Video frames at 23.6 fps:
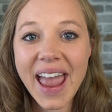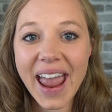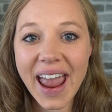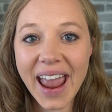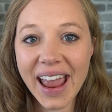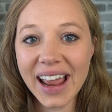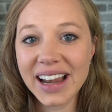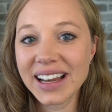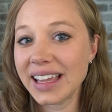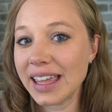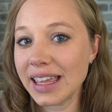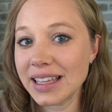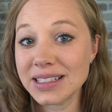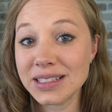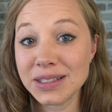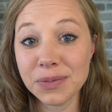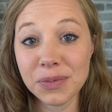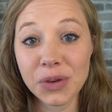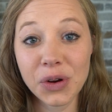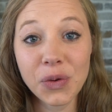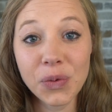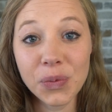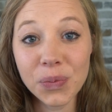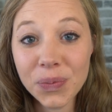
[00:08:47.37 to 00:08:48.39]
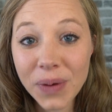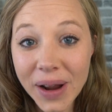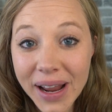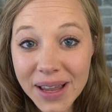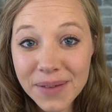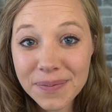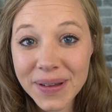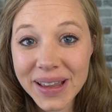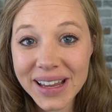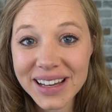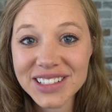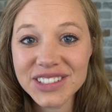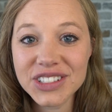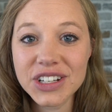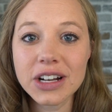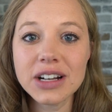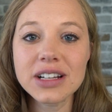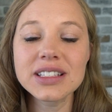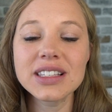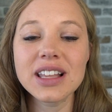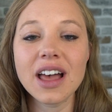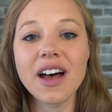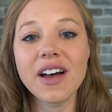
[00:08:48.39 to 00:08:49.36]
and get some great
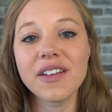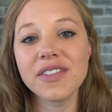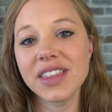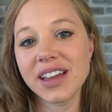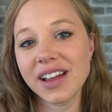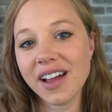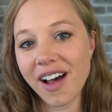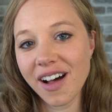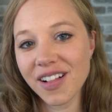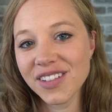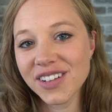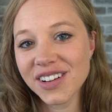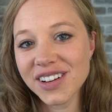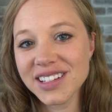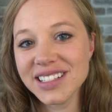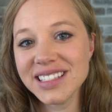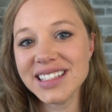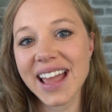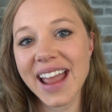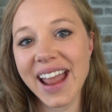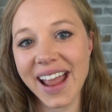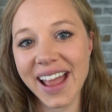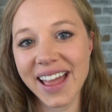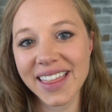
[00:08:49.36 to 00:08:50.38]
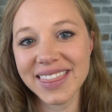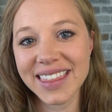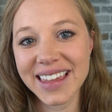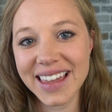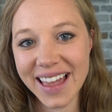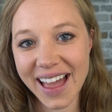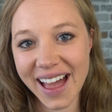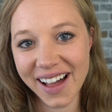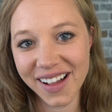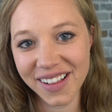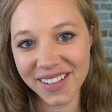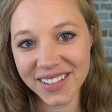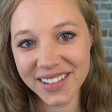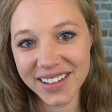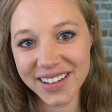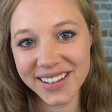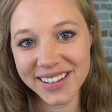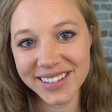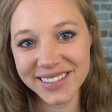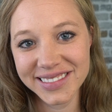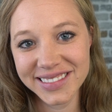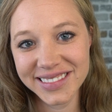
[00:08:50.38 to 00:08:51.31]
pictures of the colors and the elk.